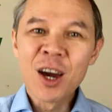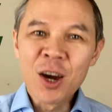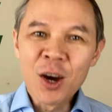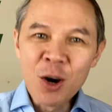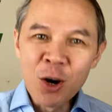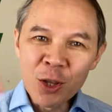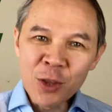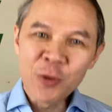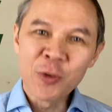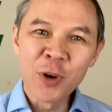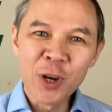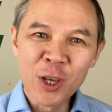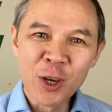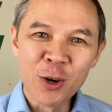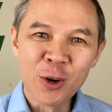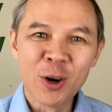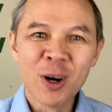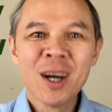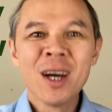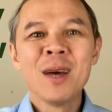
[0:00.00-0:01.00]
good for
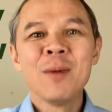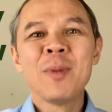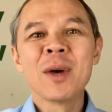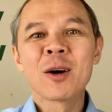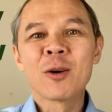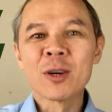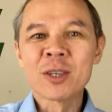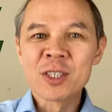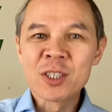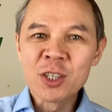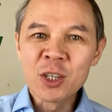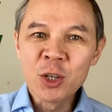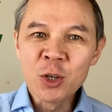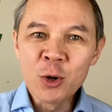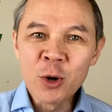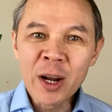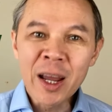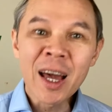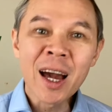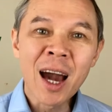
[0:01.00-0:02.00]
you, because
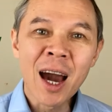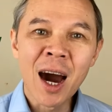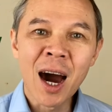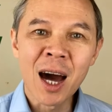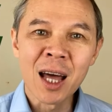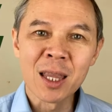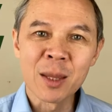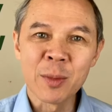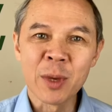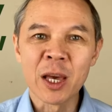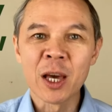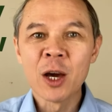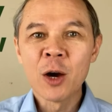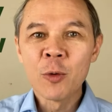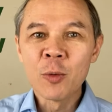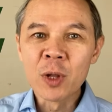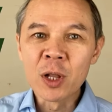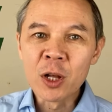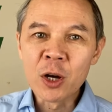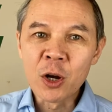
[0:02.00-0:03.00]
your economy
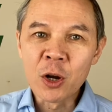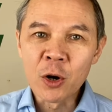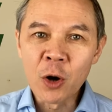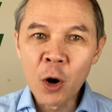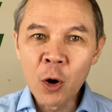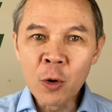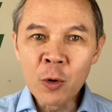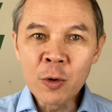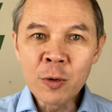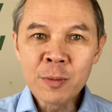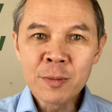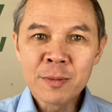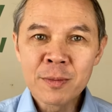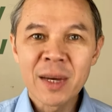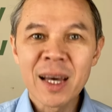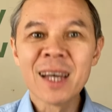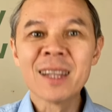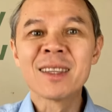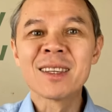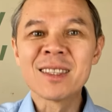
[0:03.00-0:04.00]
will grow
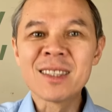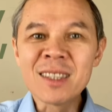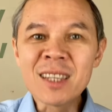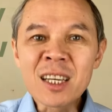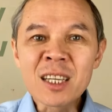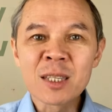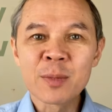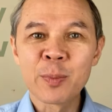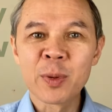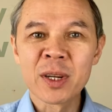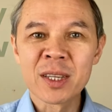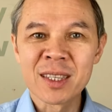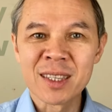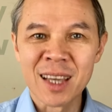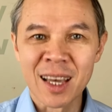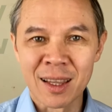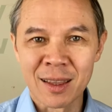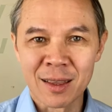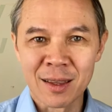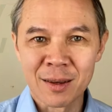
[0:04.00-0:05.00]
at
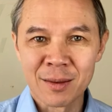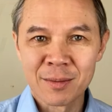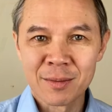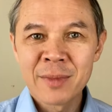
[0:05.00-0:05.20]
6%.